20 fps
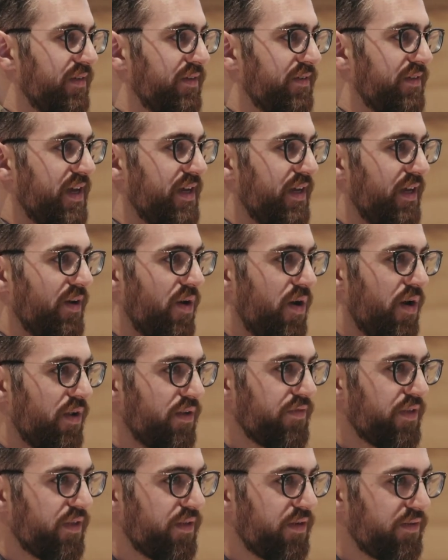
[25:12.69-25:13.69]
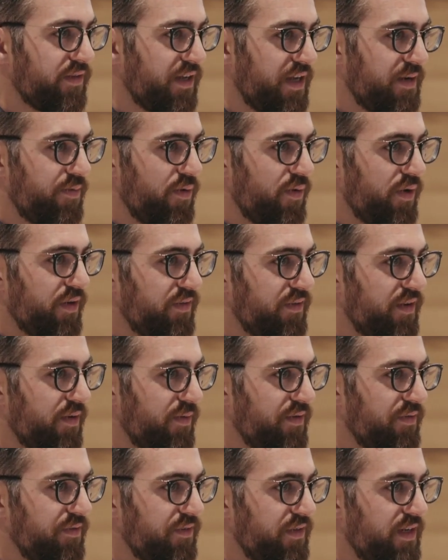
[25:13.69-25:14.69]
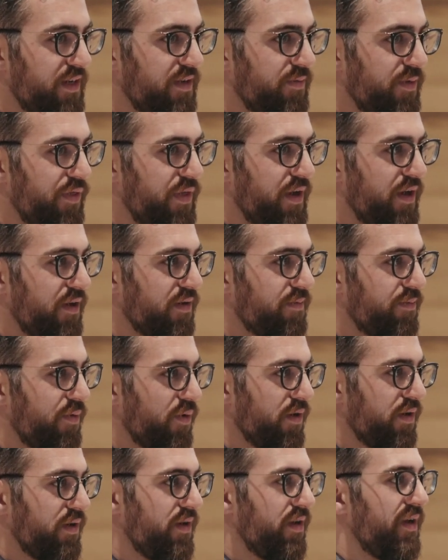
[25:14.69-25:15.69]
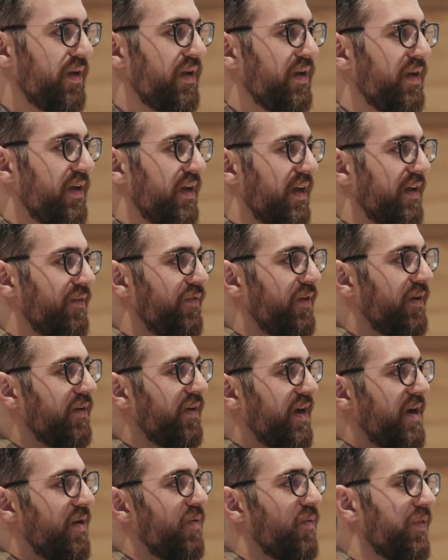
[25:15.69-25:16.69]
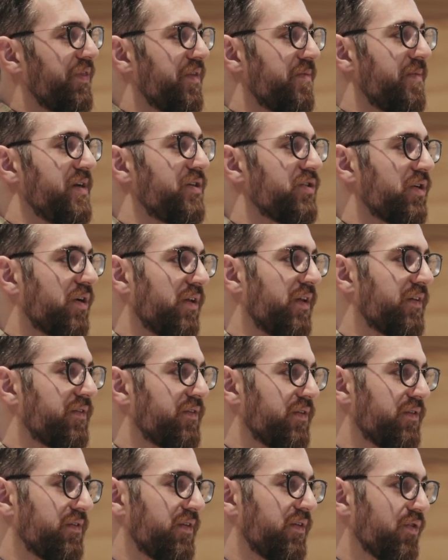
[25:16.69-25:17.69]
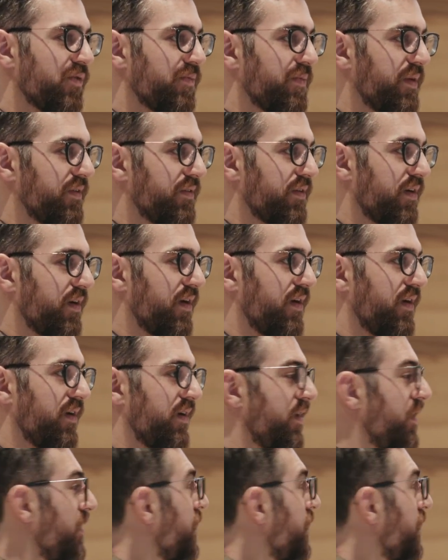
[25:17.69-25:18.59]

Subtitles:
It's taking all of the little data points that we've seen and we think are important and figuring out what the major clusters and groupings are.